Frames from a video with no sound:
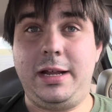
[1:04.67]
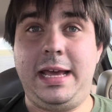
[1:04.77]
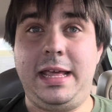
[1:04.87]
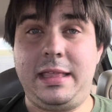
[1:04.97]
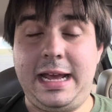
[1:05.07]

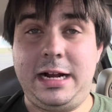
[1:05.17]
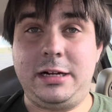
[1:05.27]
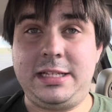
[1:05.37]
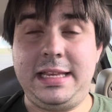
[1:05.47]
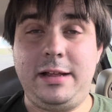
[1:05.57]
as heir
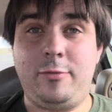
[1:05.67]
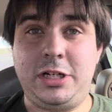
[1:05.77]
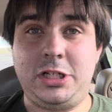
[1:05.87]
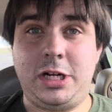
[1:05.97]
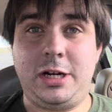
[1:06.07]
to the
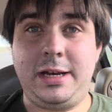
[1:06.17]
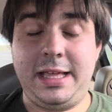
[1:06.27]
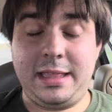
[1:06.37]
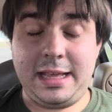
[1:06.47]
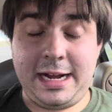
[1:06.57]
return
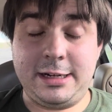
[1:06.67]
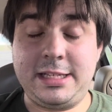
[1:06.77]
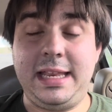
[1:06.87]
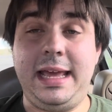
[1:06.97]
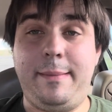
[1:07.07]
as heir
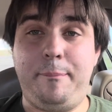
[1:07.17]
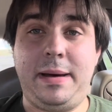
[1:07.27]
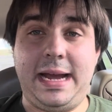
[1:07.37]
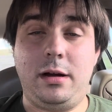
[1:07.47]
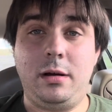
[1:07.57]
to the
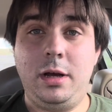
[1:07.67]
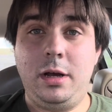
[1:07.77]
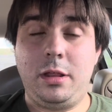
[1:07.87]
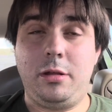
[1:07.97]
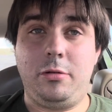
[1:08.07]
Empire.
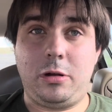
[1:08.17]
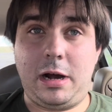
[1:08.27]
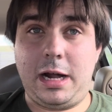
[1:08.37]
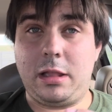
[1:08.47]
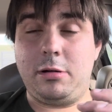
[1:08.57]
So
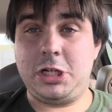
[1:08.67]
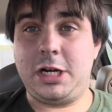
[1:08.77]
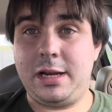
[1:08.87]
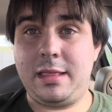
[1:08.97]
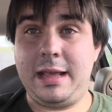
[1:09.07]
Thrawn's
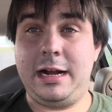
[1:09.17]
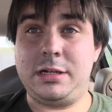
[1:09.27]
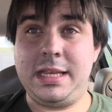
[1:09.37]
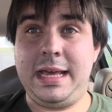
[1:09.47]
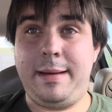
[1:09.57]
return as heir
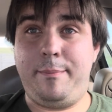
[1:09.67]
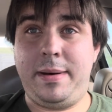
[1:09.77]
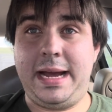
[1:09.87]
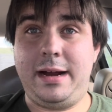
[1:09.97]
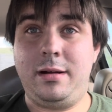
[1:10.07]
to the
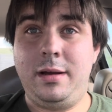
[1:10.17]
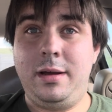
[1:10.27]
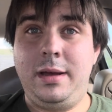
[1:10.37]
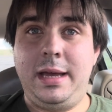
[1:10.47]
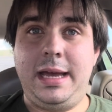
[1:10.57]
Empire,
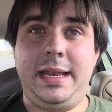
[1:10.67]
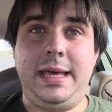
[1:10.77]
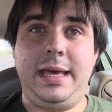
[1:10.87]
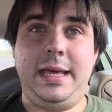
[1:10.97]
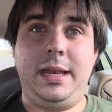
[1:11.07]
and
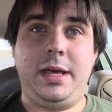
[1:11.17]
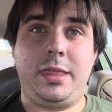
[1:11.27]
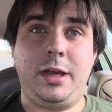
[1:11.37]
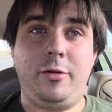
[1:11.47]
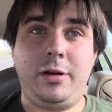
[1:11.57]
then
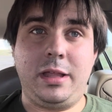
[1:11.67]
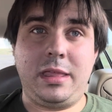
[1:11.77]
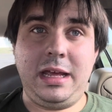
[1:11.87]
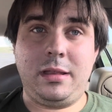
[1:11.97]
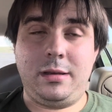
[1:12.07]
Ahsoka
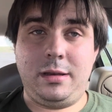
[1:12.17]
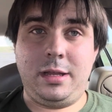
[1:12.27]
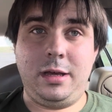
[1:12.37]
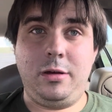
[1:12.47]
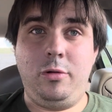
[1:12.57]
season
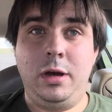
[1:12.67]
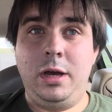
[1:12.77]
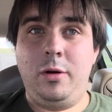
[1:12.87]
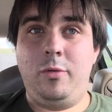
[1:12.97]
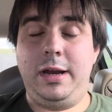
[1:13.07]
two
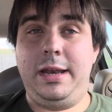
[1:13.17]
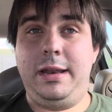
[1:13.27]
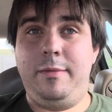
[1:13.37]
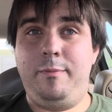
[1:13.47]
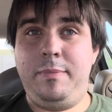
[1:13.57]

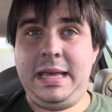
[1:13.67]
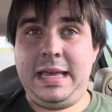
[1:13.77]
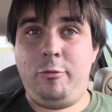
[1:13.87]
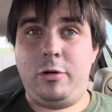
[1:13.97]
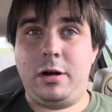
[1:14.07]
would
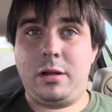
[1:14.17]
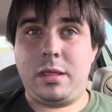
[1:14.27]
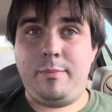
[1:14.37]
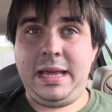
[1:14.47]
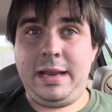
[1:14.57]
be where
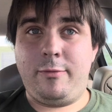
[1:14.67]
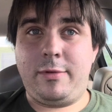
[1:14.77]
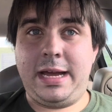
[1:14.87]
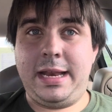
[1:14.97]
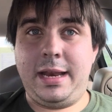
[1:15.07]
Sabine
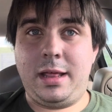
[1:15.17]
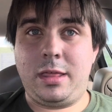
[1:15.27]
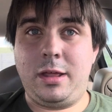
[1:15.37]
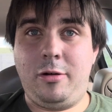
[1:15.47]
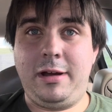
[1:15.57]
Wren and
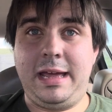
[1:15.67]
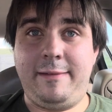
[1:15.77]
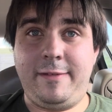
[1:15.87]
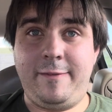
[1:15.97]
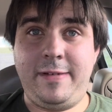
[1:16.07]
Ahsoka
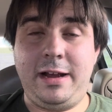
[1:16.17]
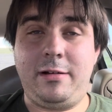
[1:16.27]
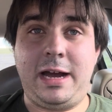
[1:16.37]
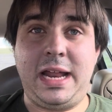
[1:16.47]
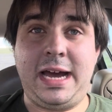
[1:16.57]
have to figure
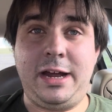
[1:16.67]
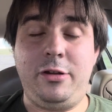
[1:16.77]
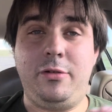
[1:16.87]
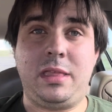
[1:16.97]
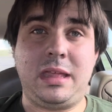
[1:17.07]
out how
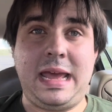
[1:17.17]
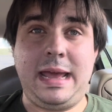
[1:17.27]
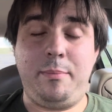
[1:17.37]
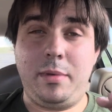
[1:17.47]
to escape